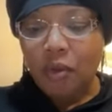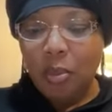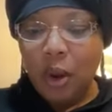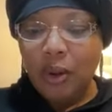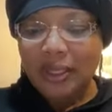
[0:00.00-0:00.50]

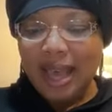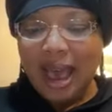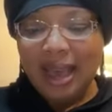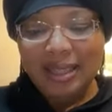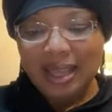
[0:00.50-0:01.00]
From all
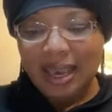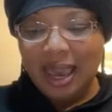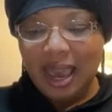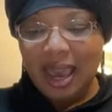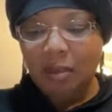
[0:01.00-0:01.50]
sides they
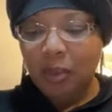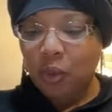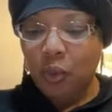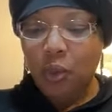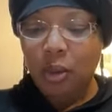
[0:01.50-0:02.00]
came,
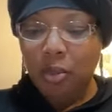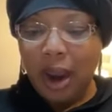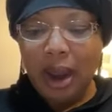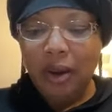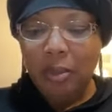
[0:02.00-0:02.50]
growing
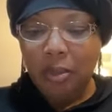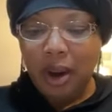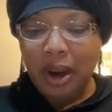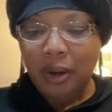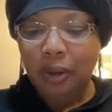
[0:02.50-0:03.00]
brighter and
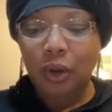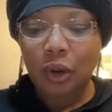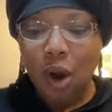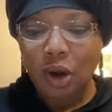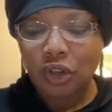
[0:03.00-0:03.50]
brighter,
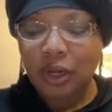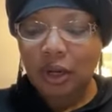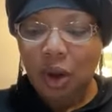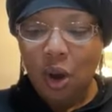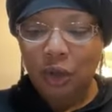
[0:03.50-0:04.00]
larger
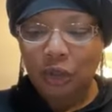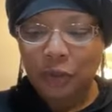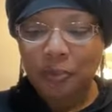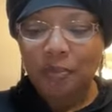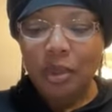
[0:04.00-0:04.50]
and
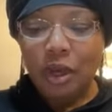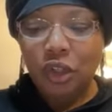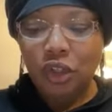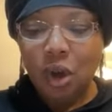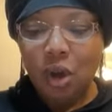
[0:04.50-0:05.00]
larger.
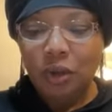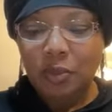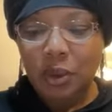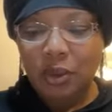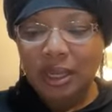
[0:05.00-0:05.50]
Ashong
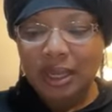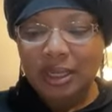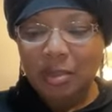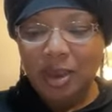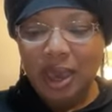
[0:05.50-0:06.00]
spoke to
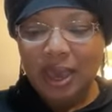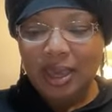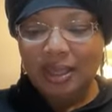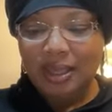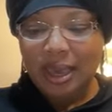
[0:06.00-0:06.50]
his
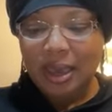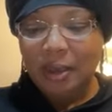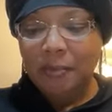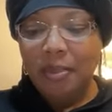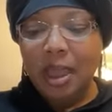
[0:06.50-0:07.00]
companions,
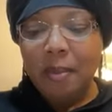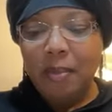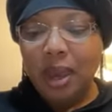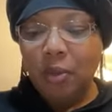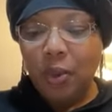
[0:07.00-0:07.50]
saying,
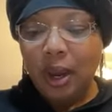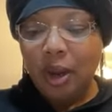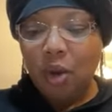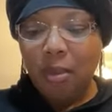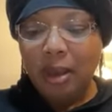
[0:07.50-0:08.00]
Make
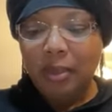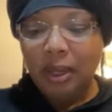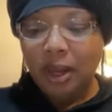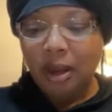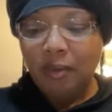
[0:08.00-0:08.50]
ready, O my
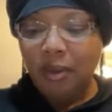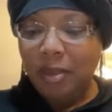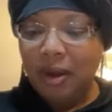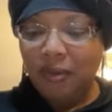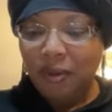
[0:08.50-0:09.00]
beloved,
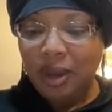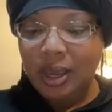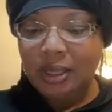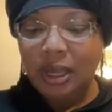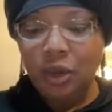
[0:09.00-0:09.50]
my
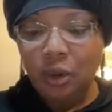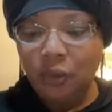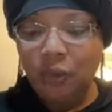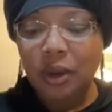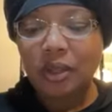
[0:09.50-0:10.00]
friends and
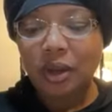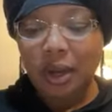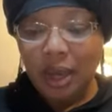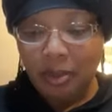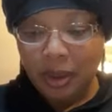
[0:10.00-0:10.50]
your friends are
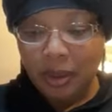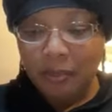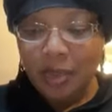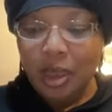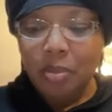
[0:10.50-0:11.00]
coming.
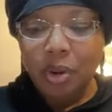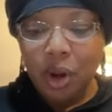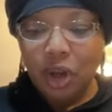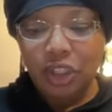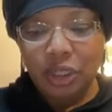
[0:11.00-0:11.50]

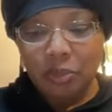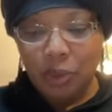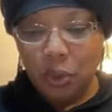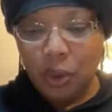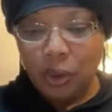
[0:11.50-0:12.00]
Put our ship
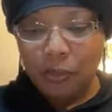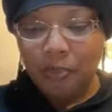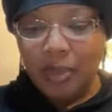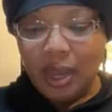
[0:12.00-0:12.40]
in order.